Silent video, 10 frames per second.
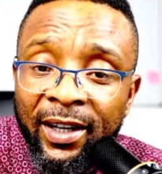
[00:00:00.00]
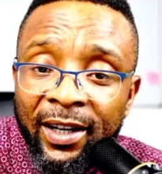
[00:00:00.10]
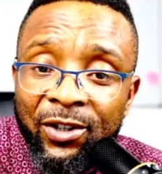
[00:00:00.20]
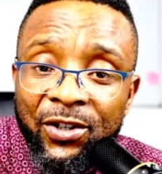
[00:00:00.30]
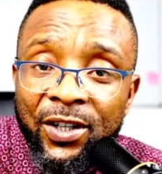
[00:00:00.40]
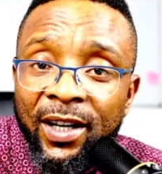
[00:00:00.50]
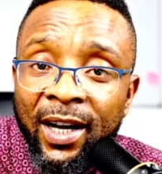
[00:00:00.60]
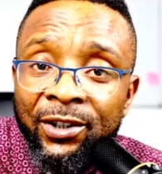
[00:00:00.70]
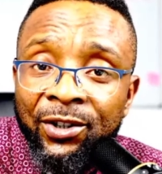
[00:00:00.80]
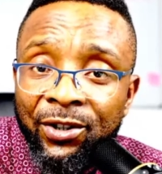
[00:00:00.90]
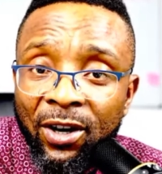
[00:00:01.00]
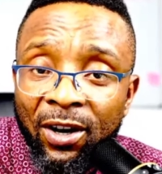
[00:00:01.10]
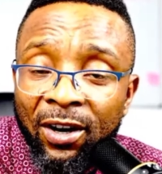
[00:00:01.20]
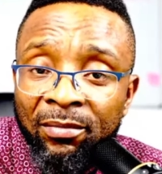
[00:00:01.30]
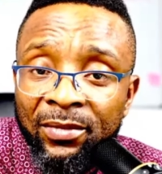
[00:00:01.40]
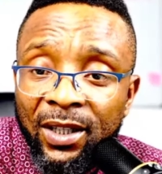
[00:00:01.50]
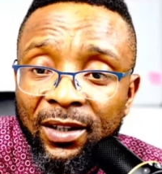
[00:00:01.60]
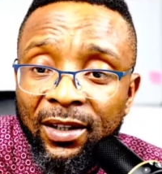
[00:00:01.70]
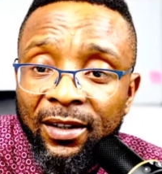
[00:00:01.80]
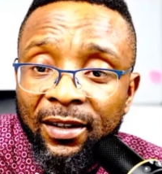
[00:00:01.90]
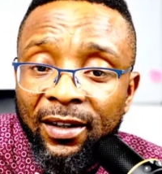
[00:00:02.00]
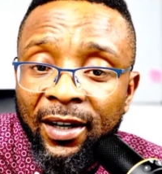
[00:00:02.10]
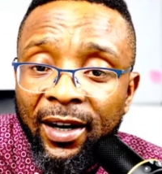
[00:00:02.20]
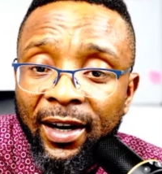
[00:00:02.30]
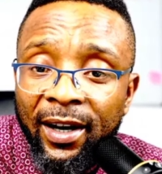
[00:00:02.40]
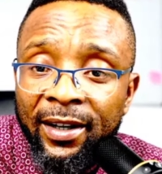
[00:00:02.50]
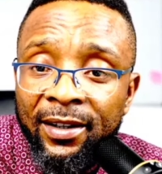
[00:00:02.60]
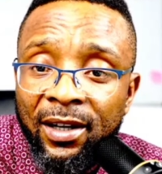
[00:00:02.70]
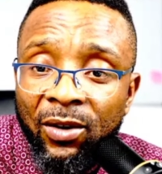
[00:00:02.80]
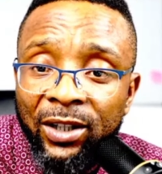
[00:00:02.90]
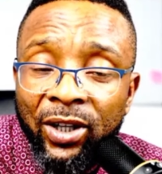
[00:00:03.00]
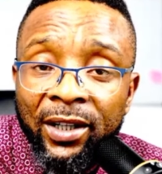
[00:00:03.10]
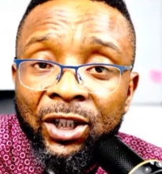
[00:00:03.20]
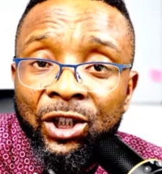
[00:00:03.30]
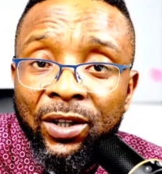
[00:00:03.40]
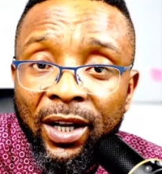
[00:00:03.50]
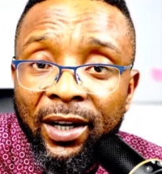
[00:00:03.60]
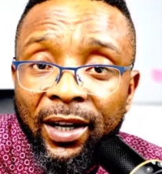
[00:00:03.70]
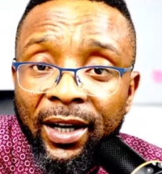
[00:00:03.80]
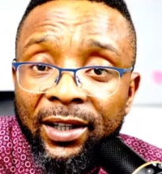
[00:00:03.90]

You see that drum is our traditional